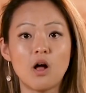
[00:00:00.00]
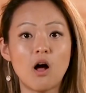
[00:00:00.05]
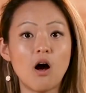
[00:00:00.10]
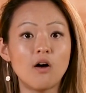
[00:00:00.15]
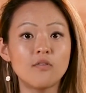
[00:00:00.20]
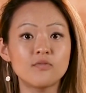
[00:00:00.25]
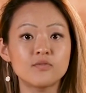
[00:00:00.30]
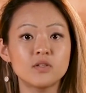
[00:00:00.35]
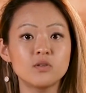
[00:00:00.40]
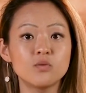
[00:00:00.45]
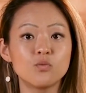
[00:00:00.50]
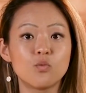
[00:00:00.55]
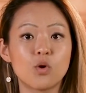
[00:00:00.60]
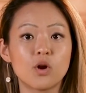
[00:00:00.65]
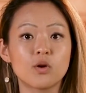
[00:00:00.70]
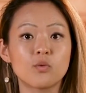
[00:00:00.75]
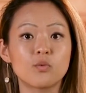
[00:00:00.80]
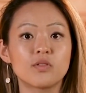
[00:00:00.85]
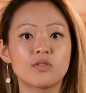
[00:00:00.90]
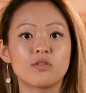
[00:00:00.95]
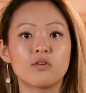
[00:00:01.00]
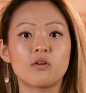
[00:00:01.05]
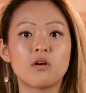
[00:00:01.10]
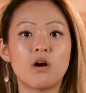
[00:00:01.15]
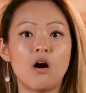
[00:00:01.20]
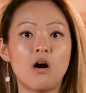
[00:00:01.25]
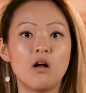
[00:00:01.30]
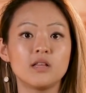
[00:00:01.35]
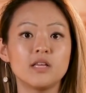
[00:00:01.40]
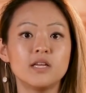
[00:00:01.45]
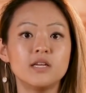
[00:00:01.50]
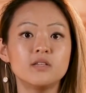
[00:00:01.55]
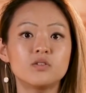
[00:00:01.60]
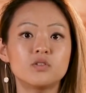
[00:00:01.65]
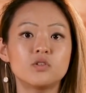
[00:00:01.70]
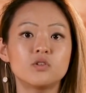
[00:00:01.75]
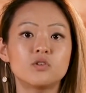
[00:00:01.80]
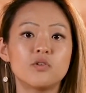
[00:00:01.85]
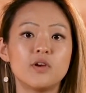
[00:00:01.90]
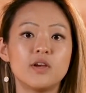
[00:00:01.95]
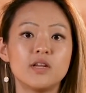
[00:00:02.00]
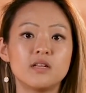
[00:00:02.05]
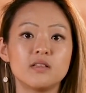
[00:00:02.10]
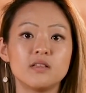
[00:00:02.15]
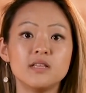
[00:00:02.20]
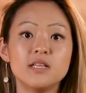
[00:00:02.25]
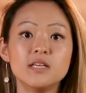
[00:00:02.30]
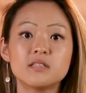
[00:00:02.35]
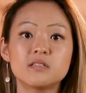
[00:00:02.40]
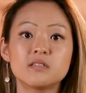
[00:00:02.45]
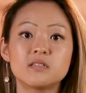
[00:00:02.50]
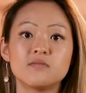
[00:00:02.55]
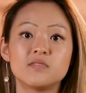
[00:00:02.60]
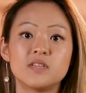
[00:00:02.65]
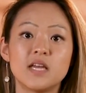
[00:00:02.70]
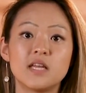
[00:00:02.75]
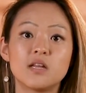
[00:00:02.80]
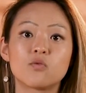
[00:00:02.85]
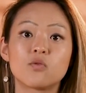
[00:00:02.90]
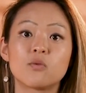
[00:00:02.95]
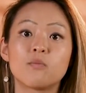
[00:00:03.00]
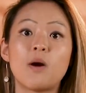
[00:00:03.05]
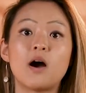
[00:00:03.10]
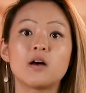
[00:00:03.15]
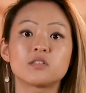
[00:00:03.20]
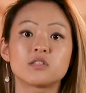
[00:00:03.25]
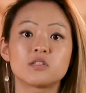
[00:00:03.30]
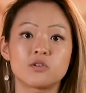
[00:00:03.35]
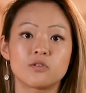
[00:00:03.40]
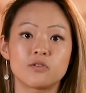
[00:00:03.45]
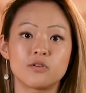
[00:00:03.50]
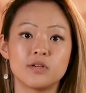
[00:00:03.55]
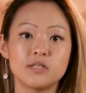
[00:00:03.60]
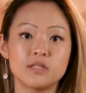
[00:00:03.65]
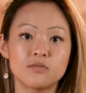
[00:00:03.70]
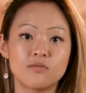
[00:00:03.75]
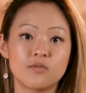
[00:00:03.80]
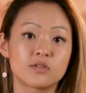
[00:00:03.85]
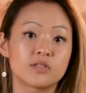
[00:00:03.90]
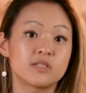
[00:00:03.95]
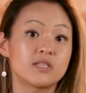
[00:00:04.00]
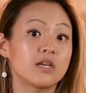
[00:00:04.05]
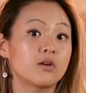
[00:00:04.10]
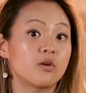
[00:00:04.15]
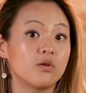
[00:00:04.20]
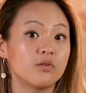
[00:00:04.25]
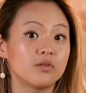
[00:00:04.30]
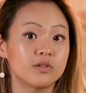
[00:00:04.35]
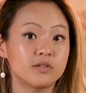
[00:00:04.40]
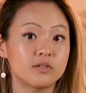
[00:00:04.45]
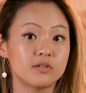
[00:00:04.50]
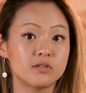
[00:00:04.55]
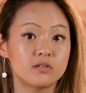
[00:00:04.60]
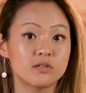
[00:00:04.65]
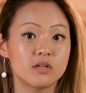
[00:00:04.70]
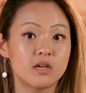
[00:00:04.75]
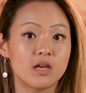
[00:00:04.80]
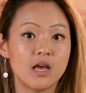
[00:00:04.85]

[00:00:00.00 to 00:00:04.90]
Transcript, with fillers: often work with their colleagues to create a list of data repositories for stakeholders.